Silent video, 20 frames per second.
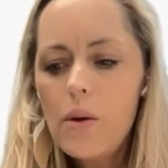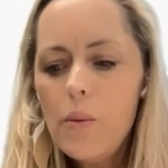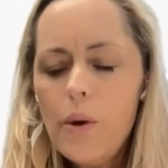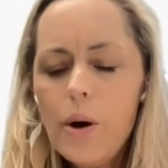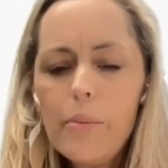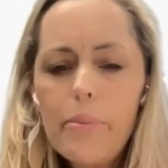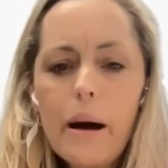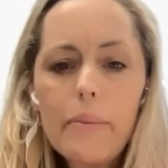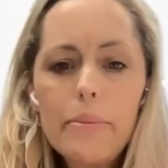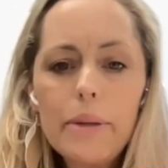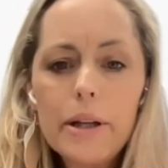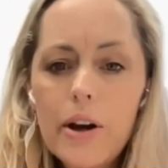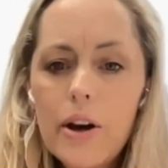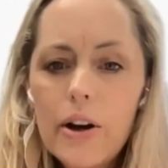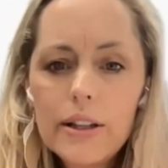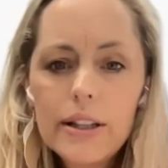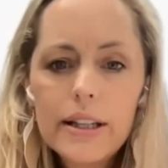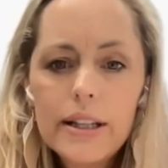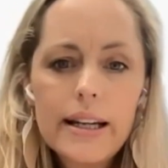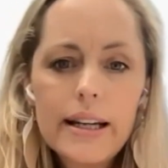what public
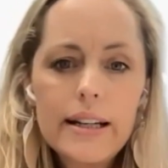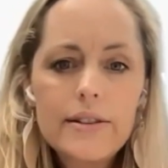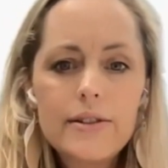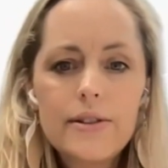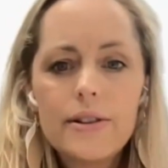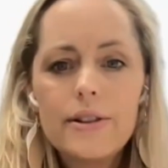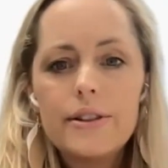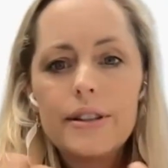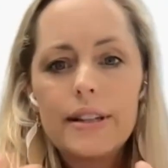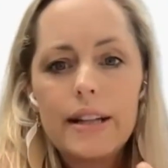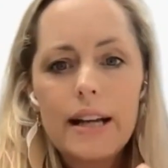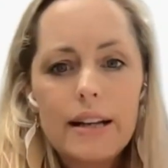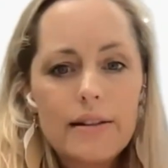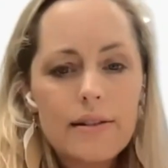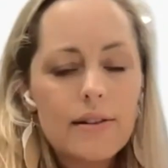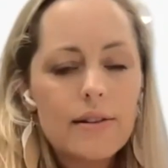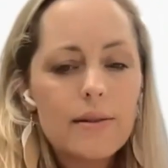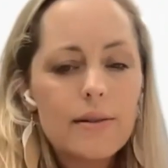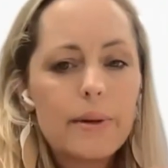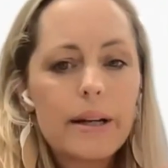holidays are on,
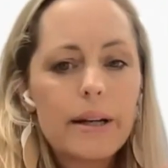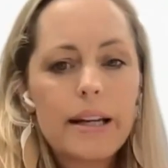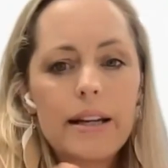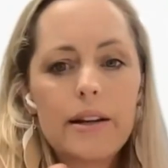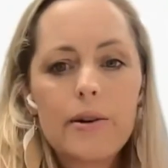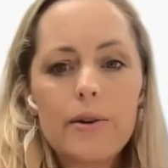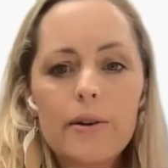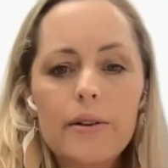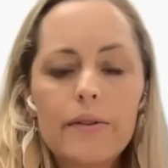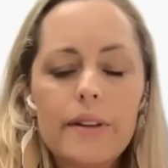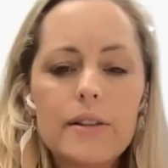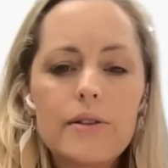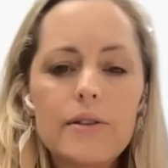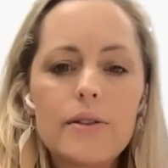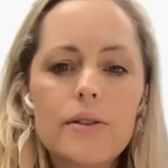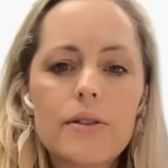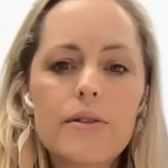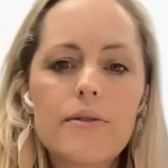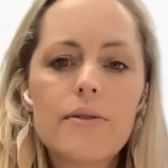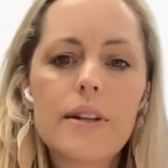days of the week, all of these
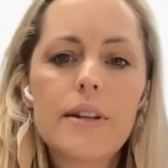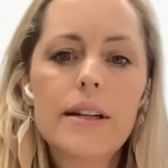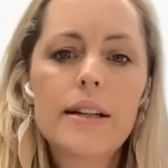sorts of